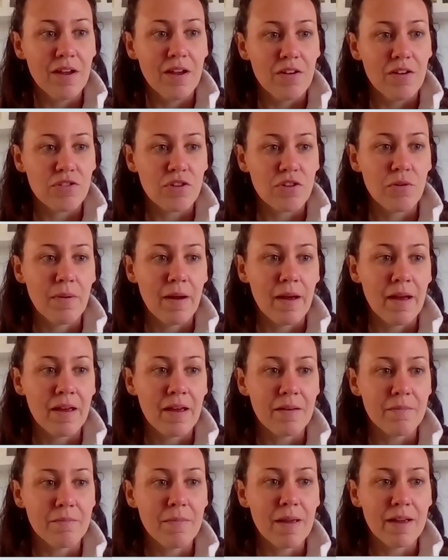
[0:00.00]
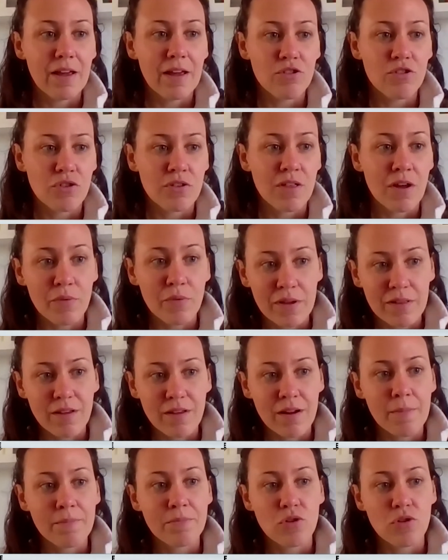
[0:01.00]
So by making sure that we set
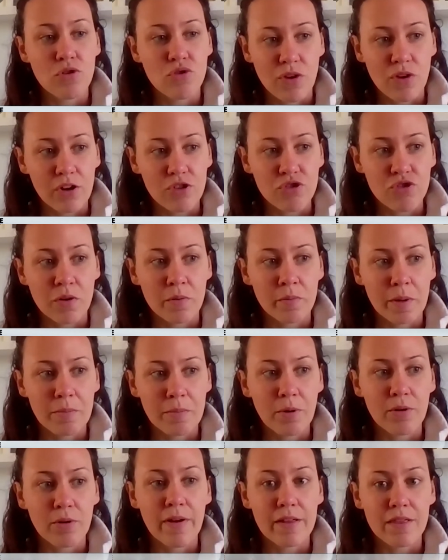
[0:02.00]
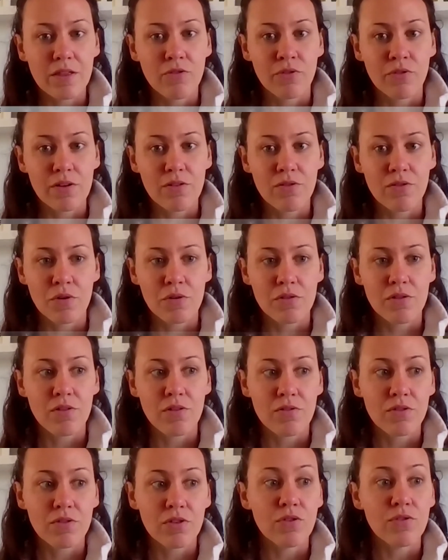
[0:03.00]
up the structure and we provide the resources
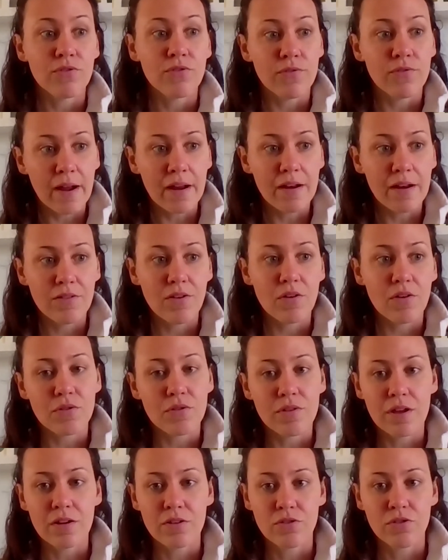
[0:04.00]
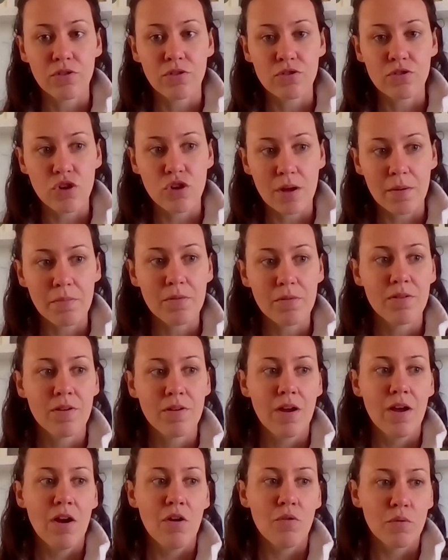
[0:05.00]
to find those internships,
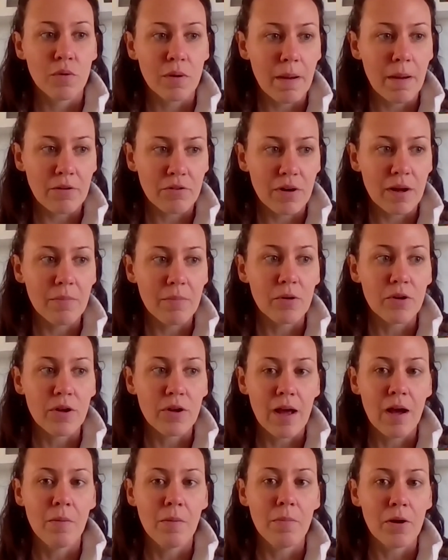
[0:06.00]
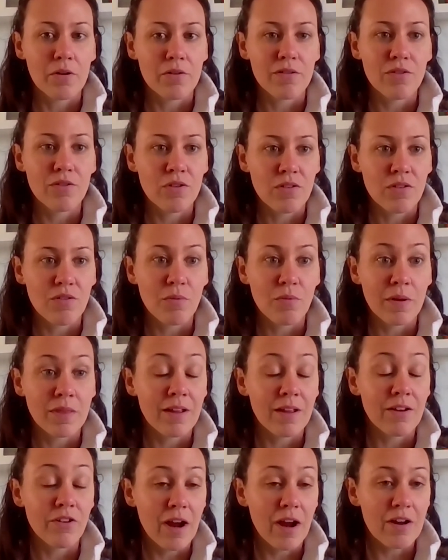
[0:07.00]
we're better able to help our students when they
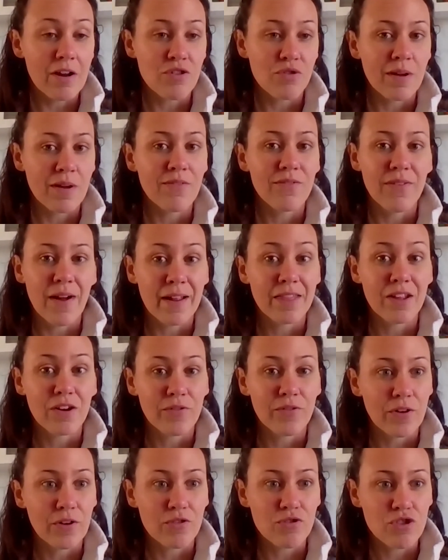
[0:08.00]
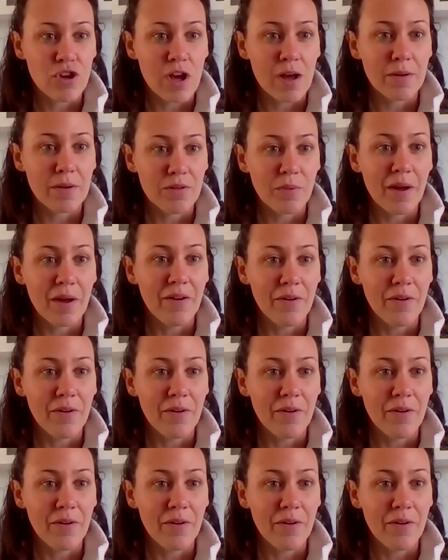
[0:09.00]
graduate find their first job as